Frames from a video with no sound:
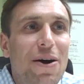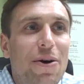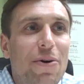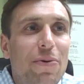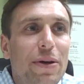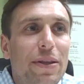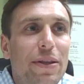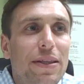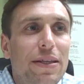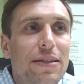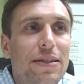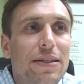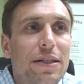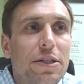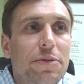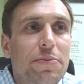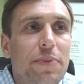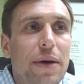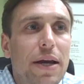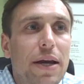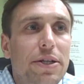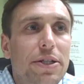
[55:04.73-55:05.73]
with this
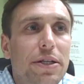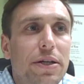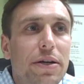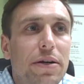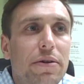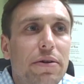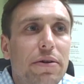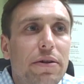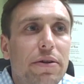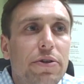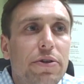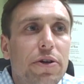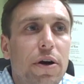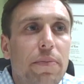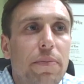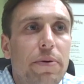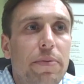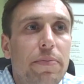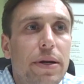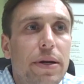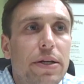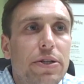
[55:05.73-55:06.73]
expansion under the
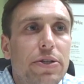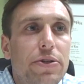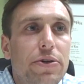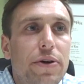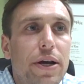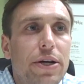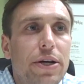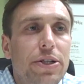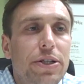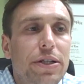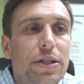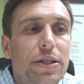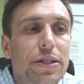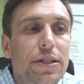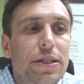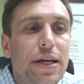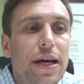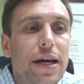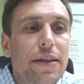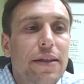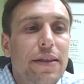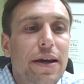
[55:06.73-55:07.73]
Trump administration is
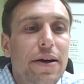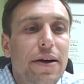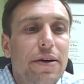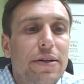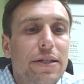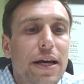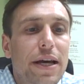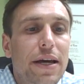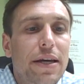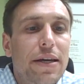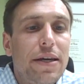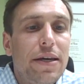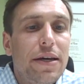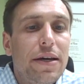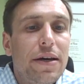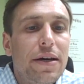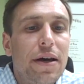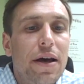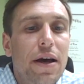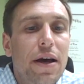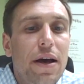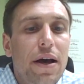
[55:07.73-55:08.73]
that they are
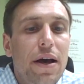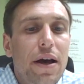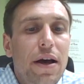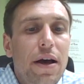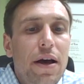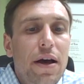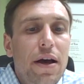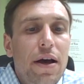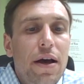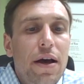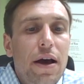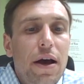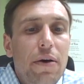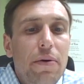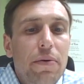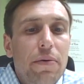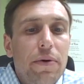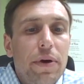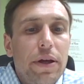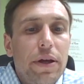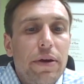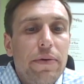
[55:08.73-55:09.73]
taking a
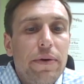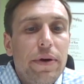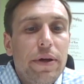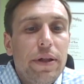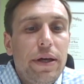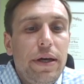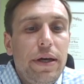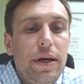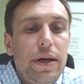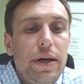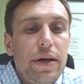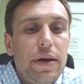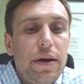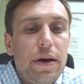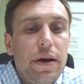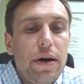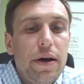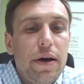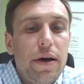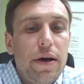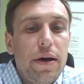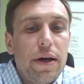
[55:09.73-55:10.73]
really, really
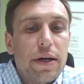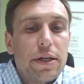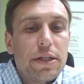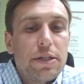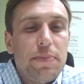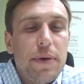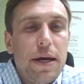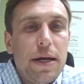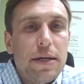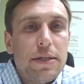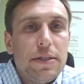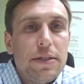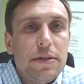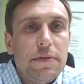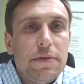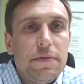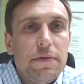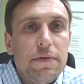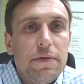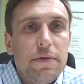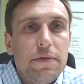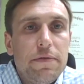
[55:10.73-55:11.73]

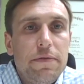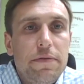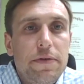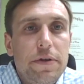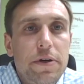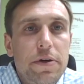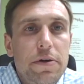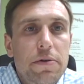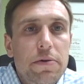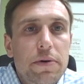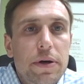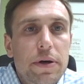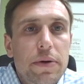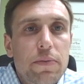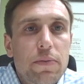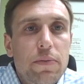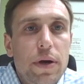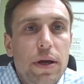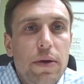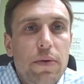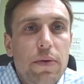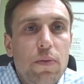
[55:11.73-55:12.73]
expansive view
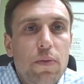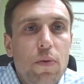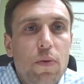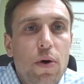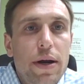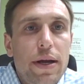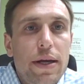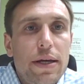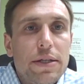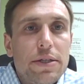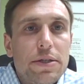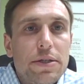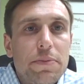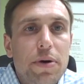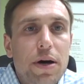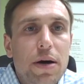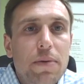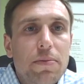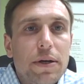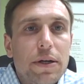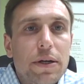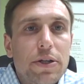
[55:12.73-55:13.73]
in what is a
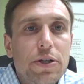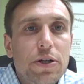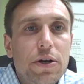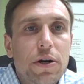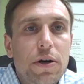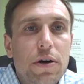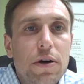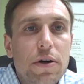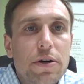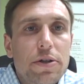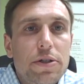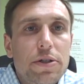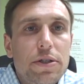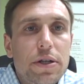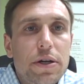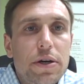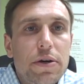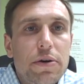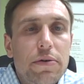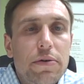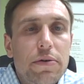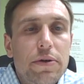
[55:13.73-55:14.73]
public charge.
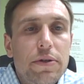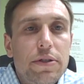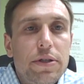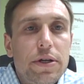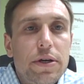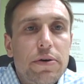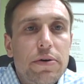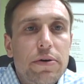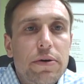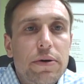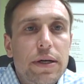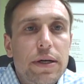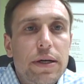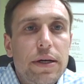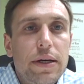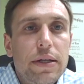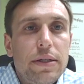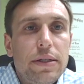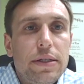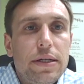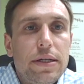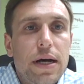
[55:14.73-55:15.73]
So
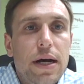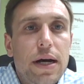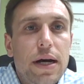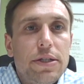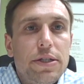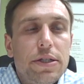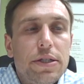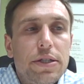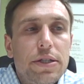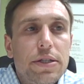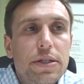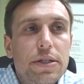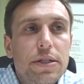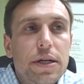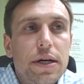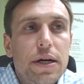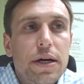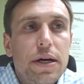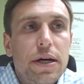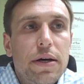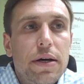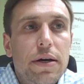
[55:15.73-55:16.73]
it's not just,
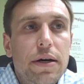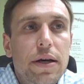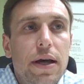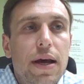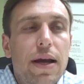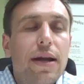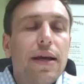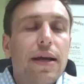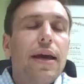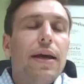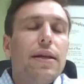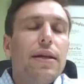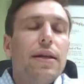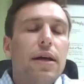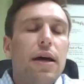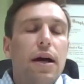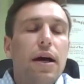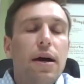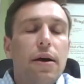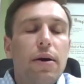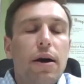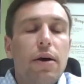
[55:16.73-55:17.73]
and again,
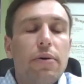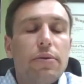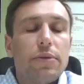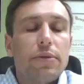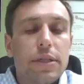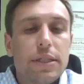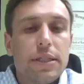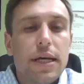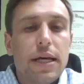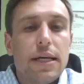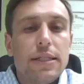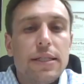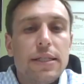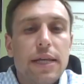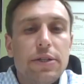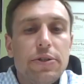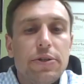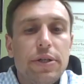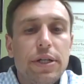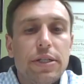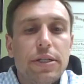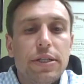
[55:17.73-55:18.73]
I was going to say is that
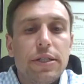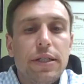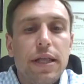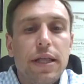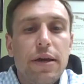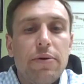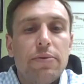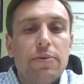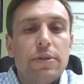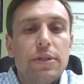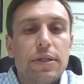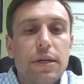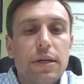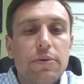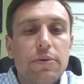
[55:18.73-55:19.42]
traditionally that it was